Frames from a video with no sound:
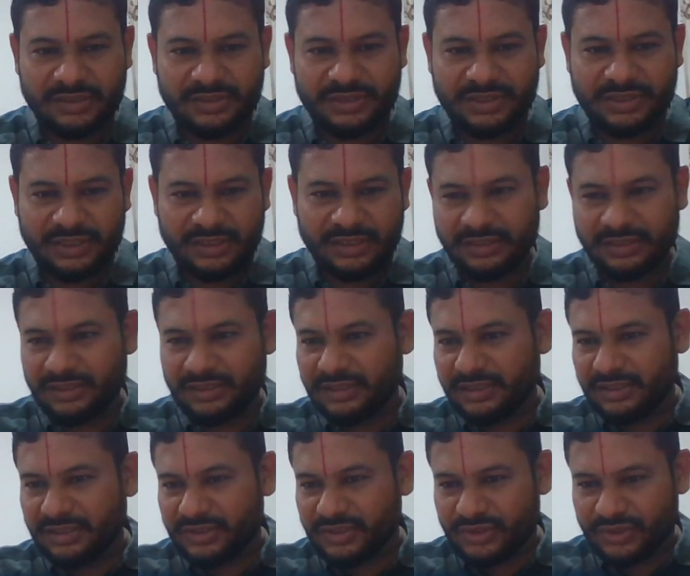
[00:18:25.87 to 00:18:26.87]
See,
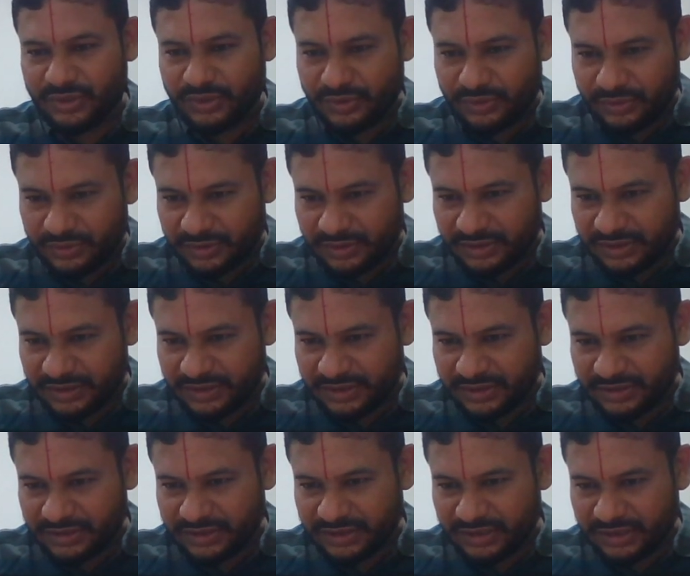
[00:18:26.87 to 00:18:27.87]
so this
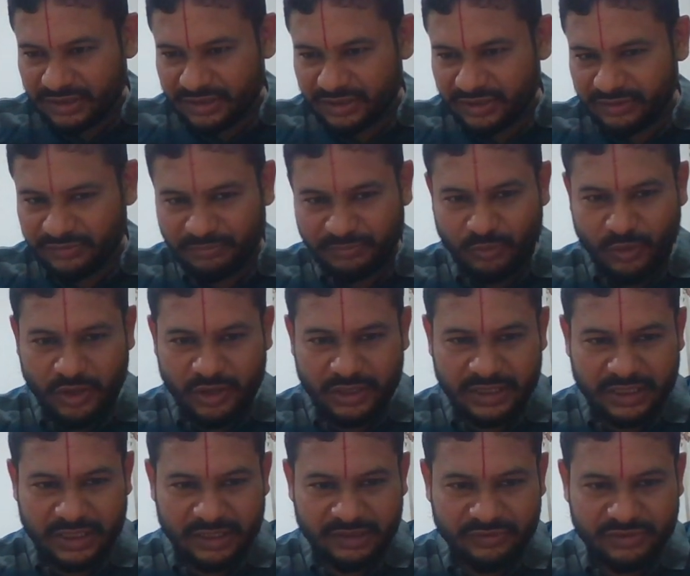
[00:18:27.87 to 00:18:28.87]
is the plot
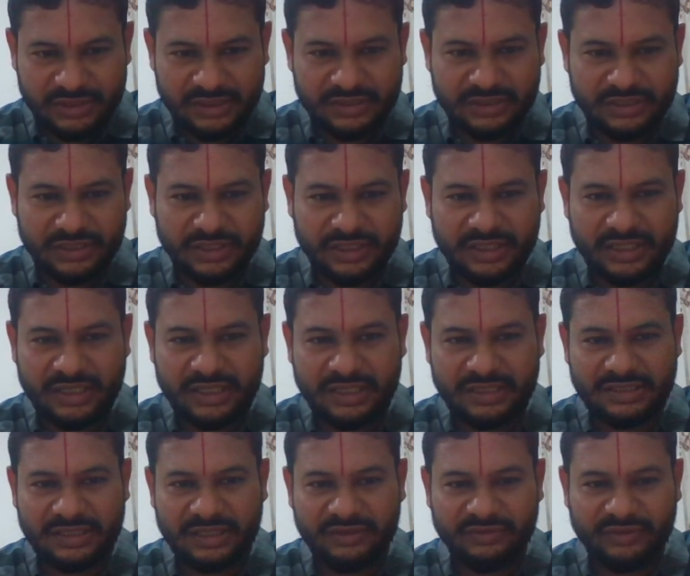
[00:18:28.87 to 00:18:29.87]
that I've just generated.
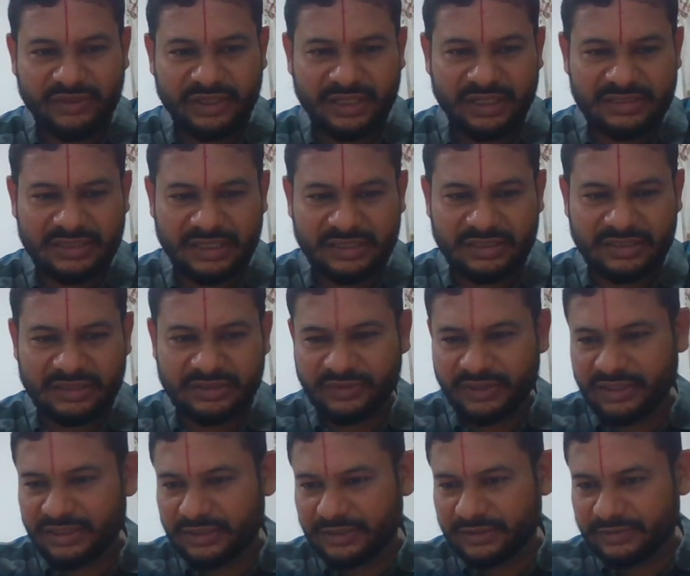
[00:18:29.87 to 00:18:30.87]
It's a different Lysage's
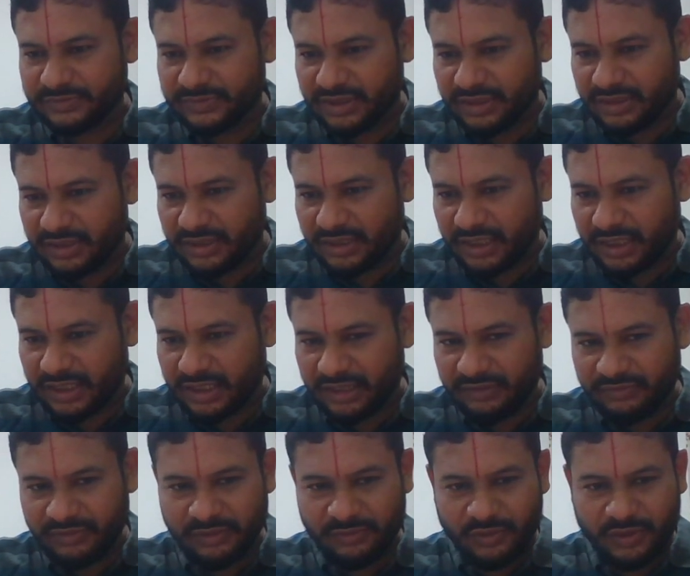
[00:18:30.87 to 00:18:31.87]
figure, and
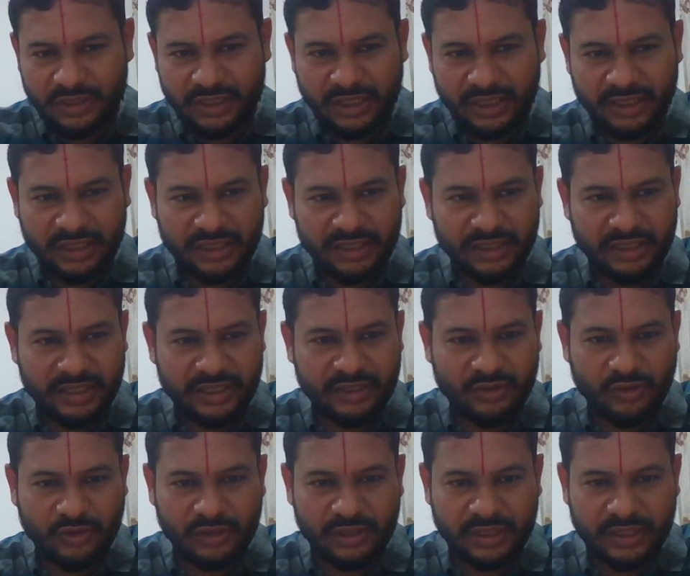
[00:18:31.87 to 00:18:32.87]
if I want, I can
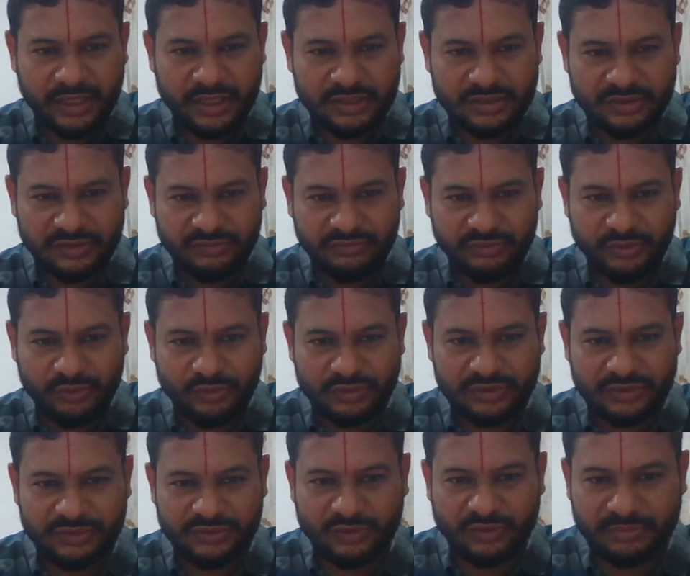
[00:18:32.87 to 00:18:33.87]
get all kinds of
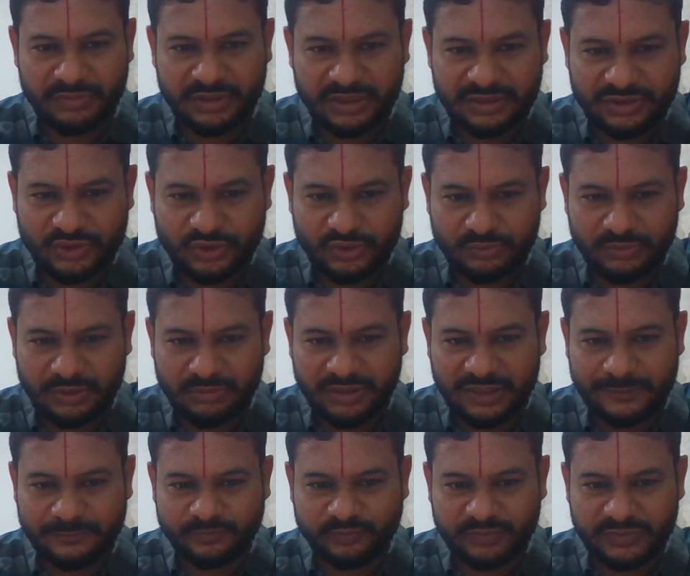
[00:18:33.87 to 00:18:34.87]
views from this. So
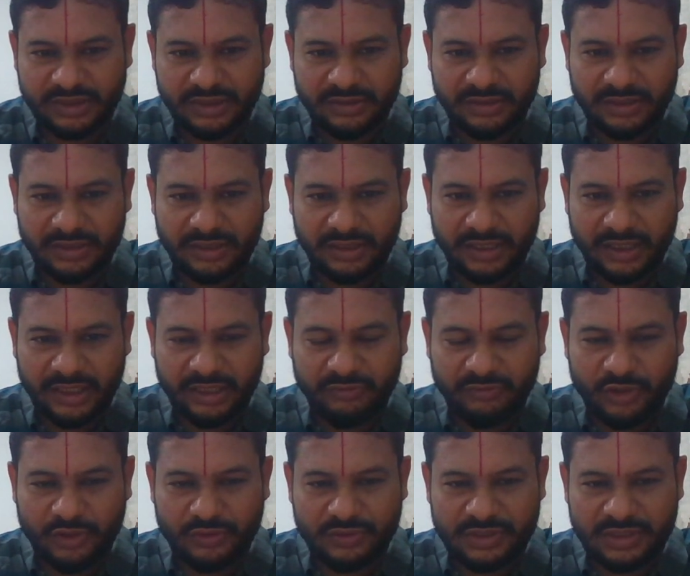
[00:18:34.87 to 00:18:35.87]
maybe I
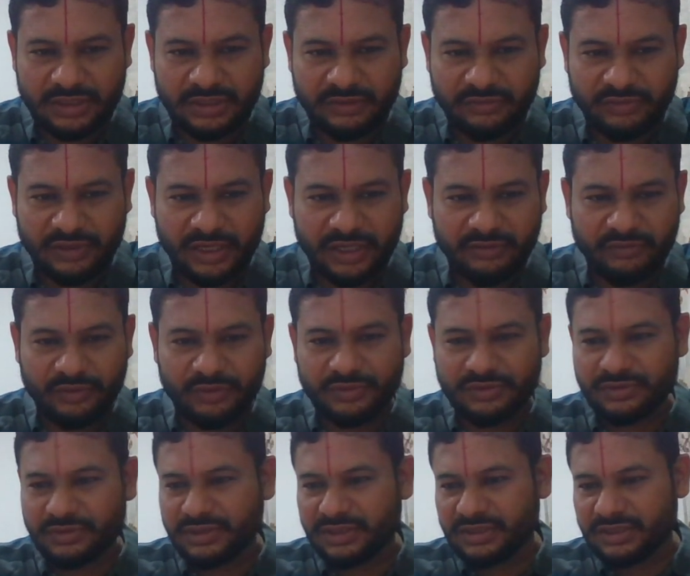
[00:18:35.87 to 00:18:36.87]
want to see the front view.
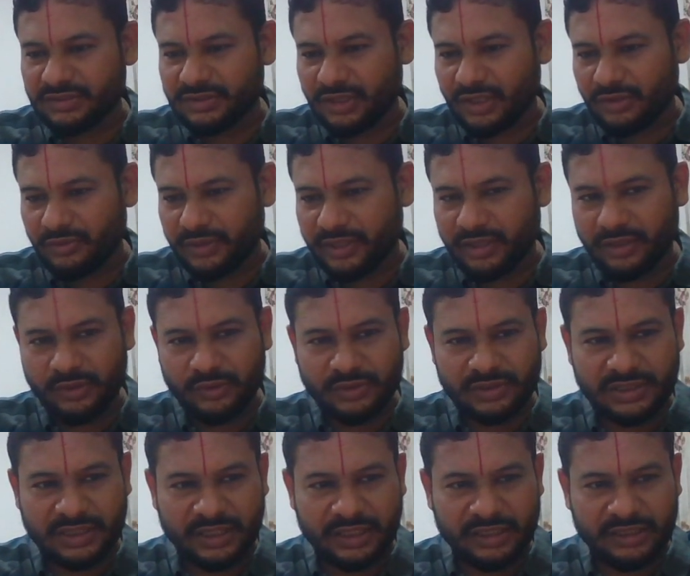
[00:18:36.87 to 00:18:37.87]
So this is how it
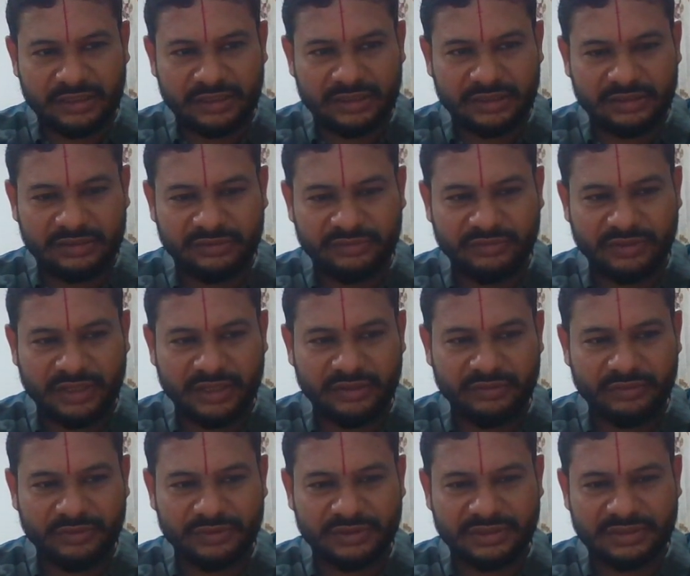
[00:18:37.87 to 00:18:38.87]
looks like in the front
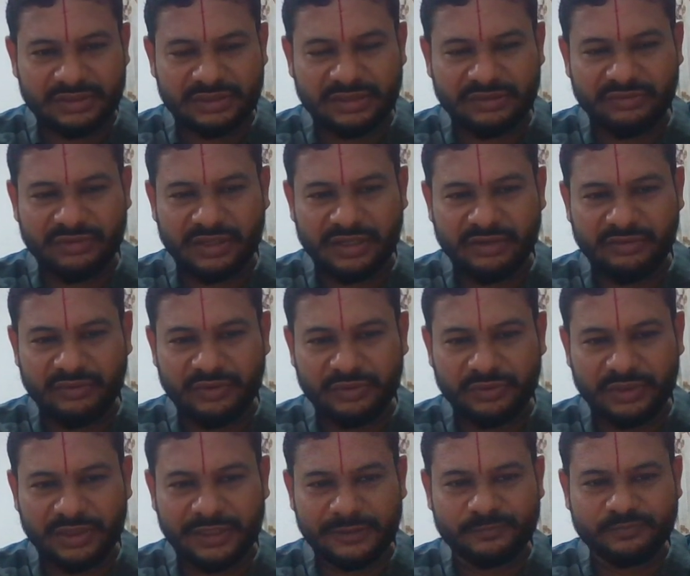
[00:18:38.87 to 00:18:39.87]
view. This is the front view.
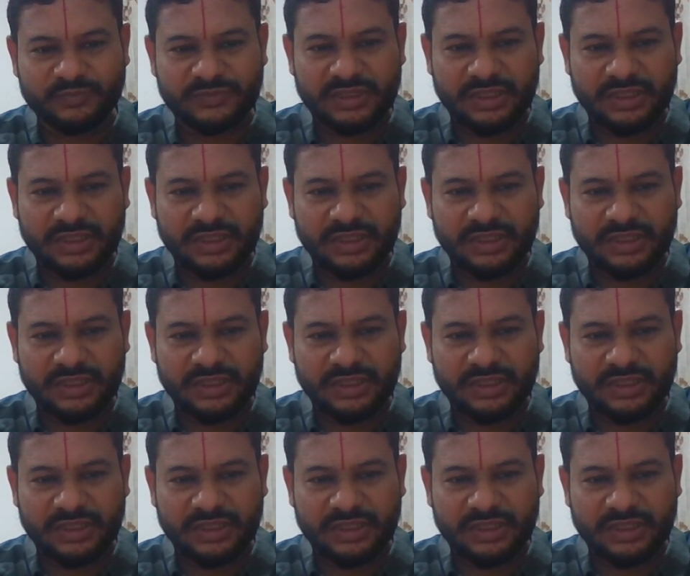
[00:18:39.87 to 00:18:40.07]
Okay,